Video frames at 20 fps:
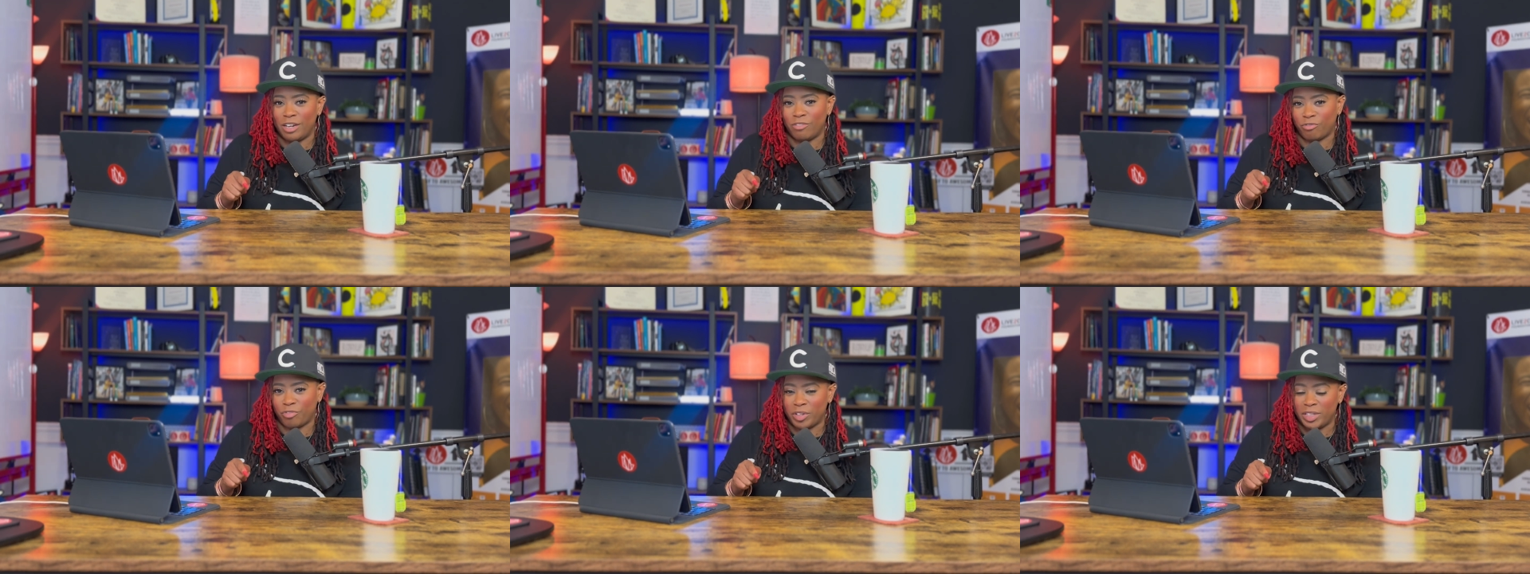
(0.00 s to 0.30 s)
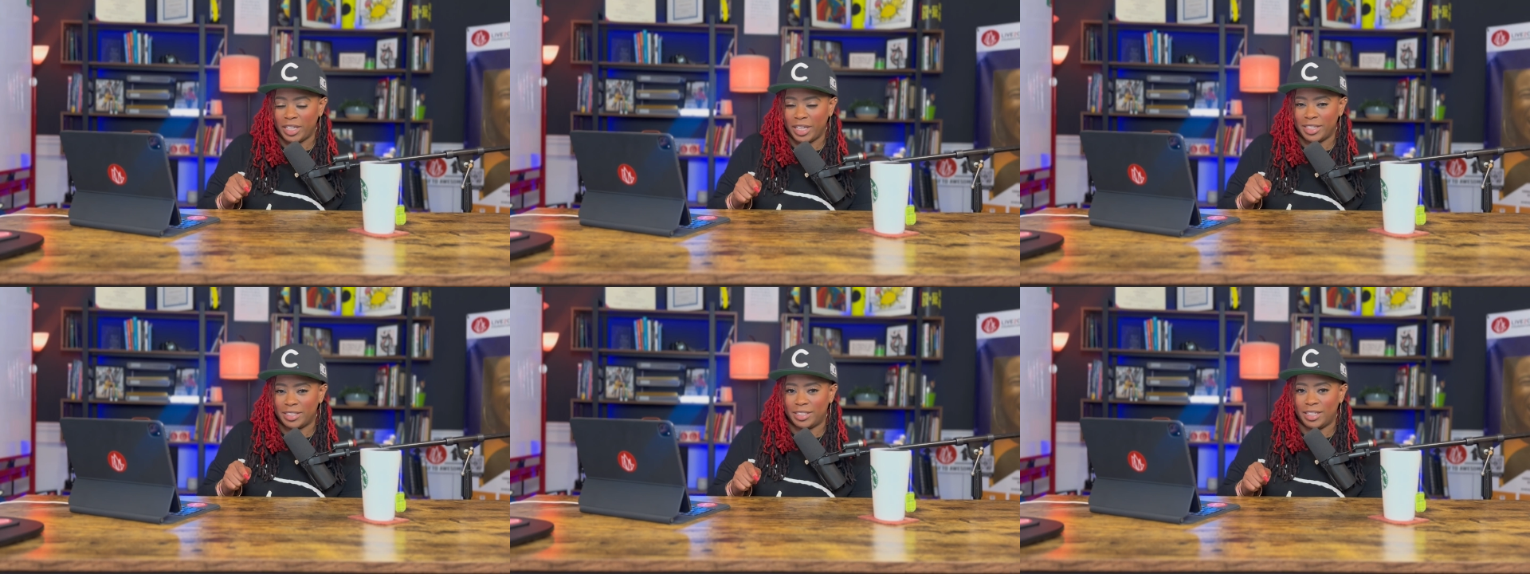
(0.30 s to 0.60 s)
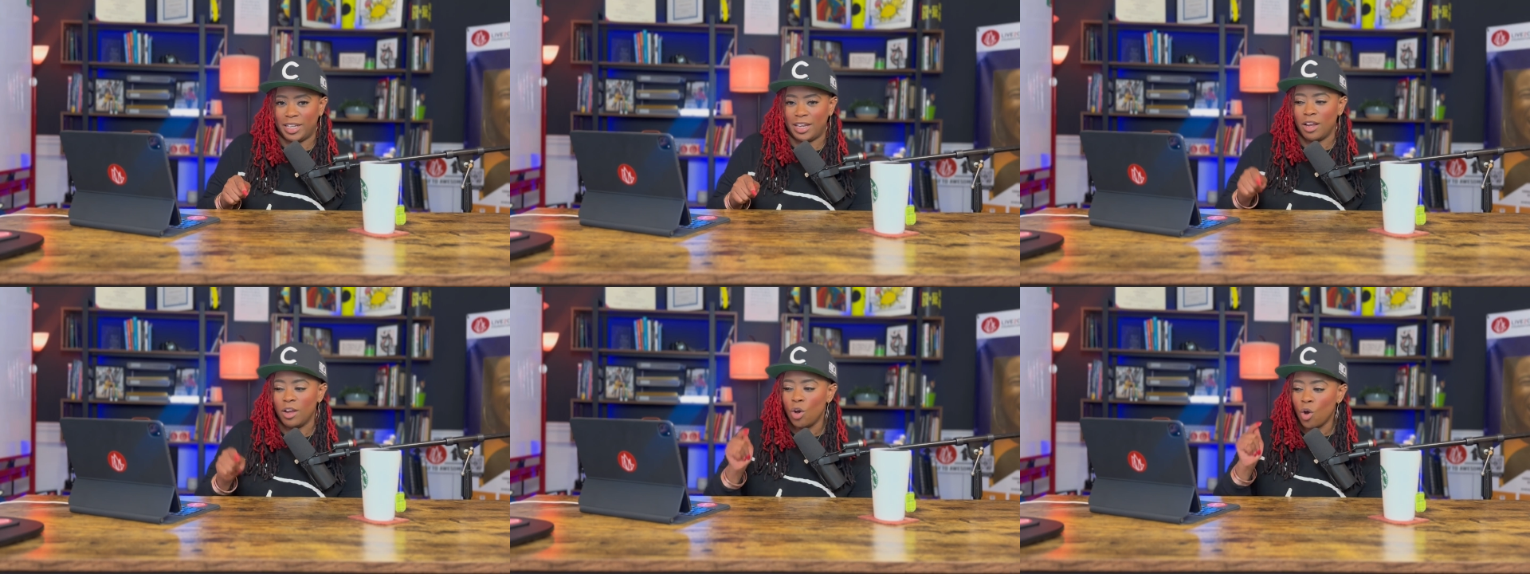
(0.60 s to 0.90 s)
in
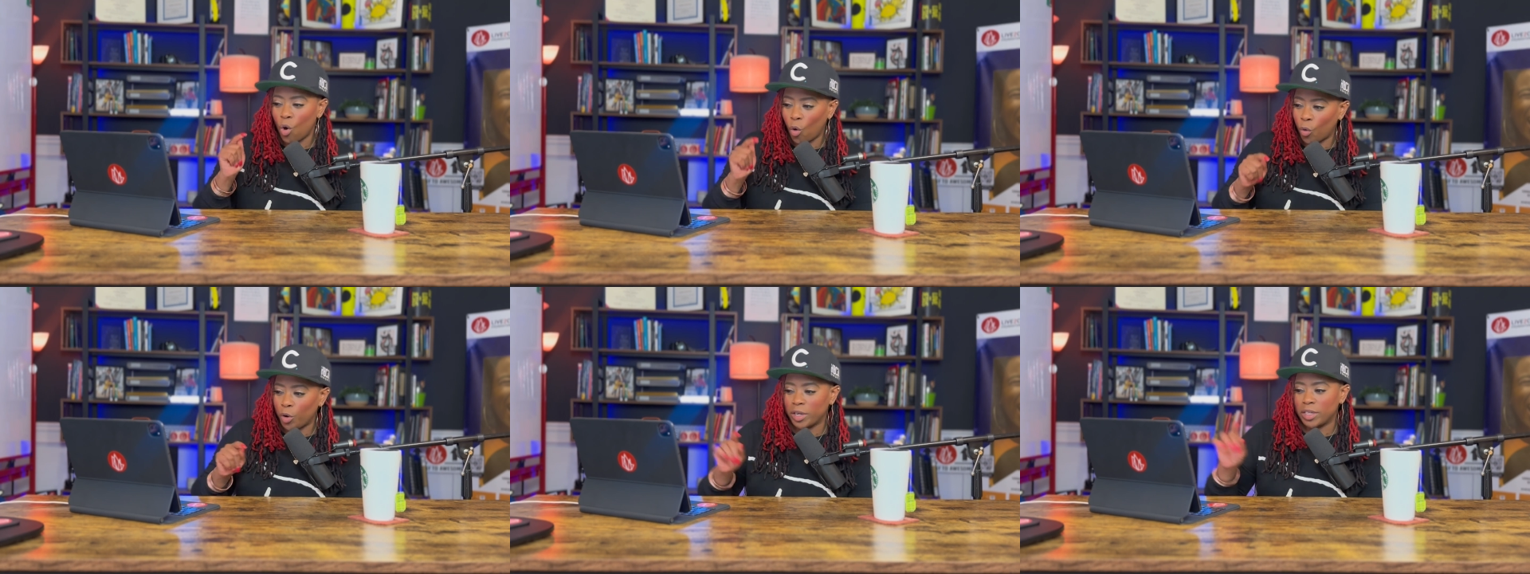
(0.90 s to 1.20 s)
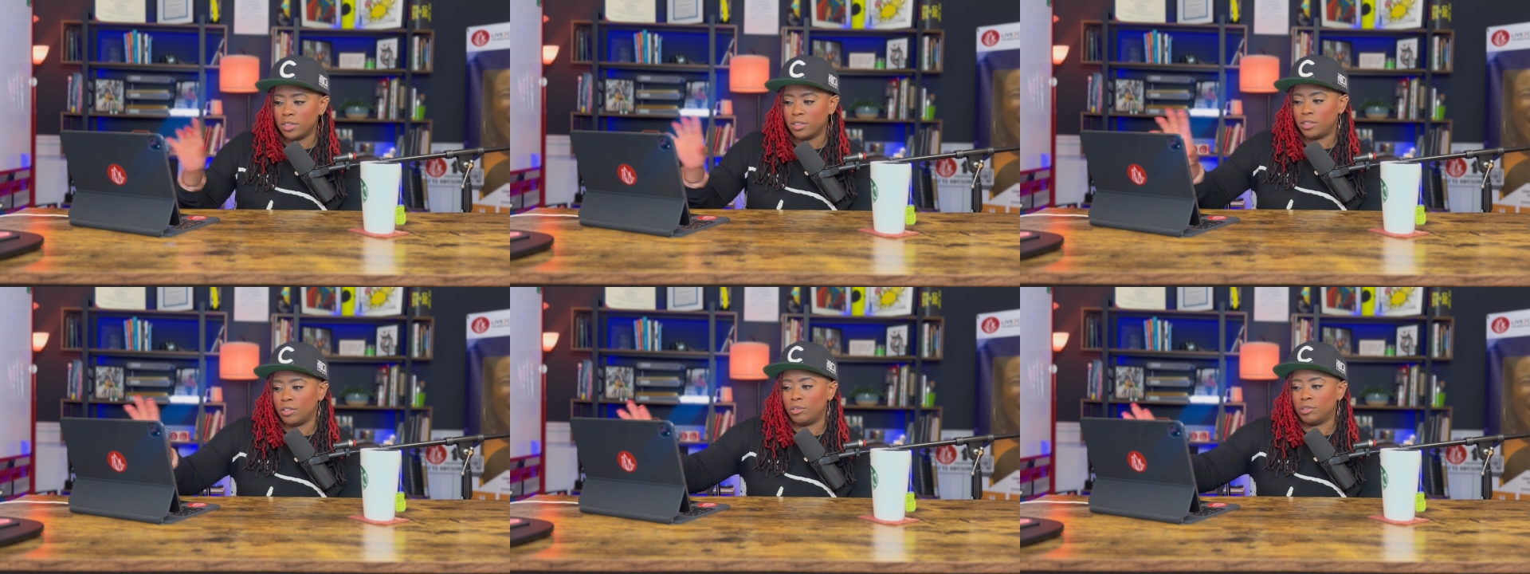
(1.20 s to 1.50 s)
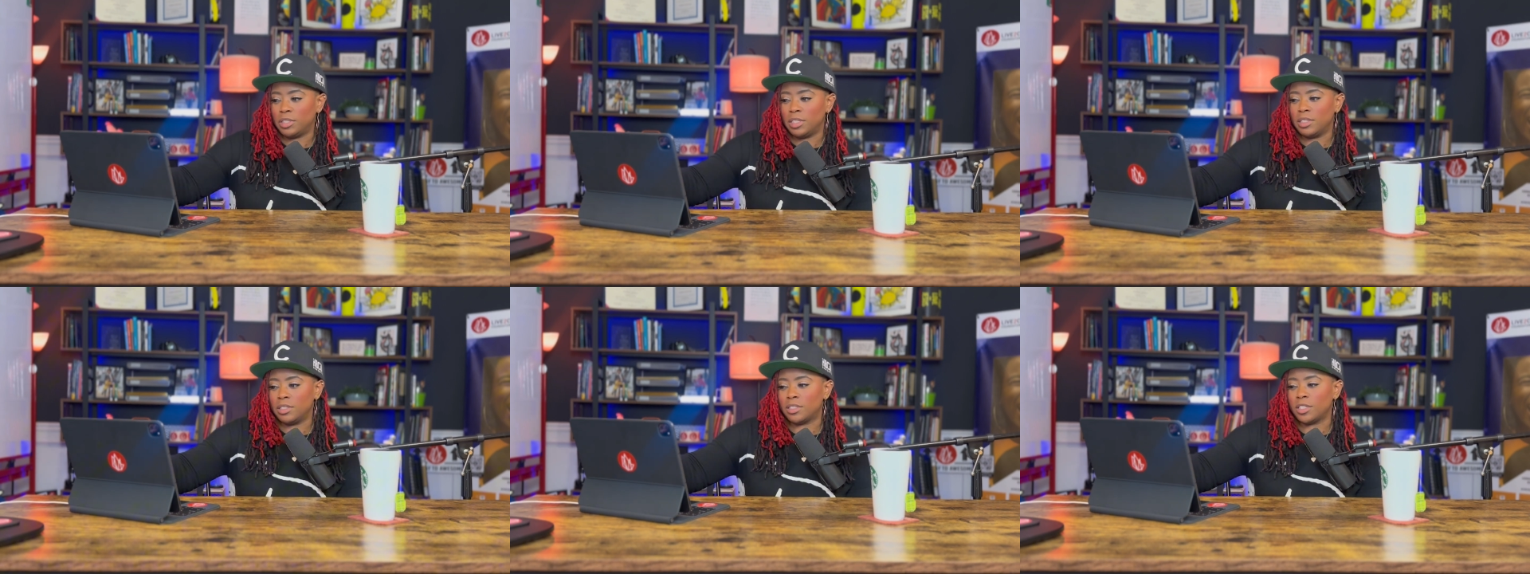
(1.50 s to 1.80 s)
freelancing or
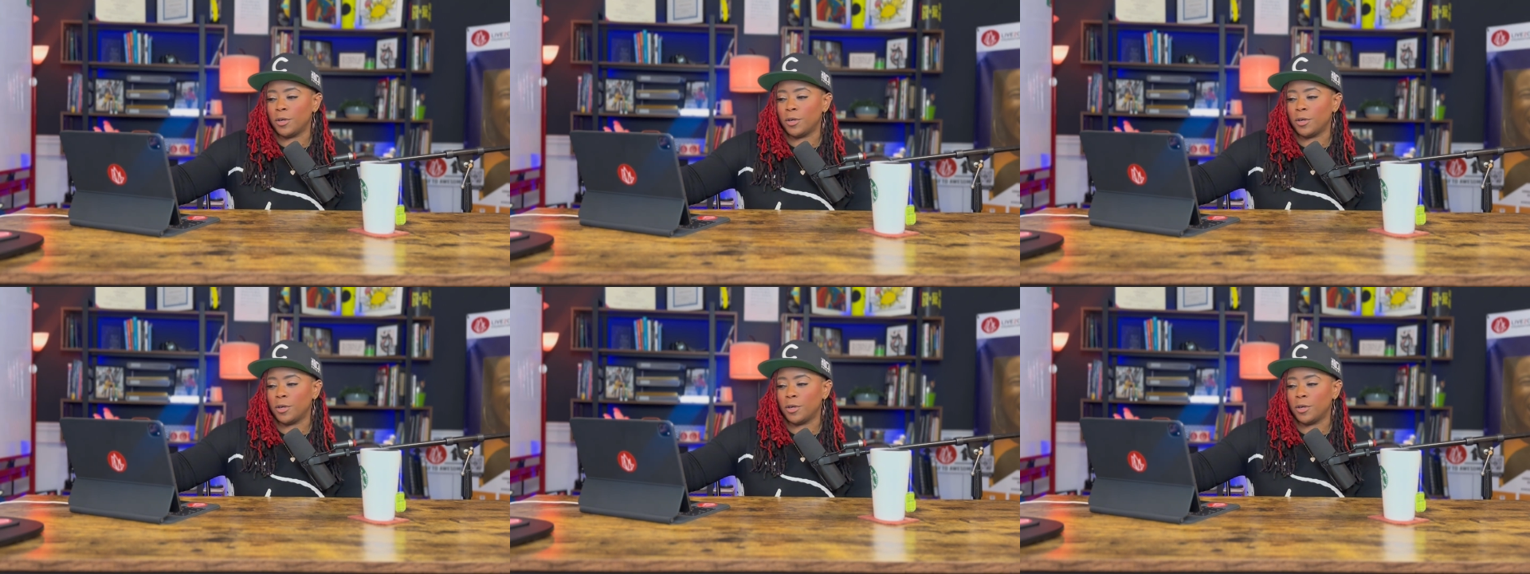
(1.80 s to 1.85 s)
consulting.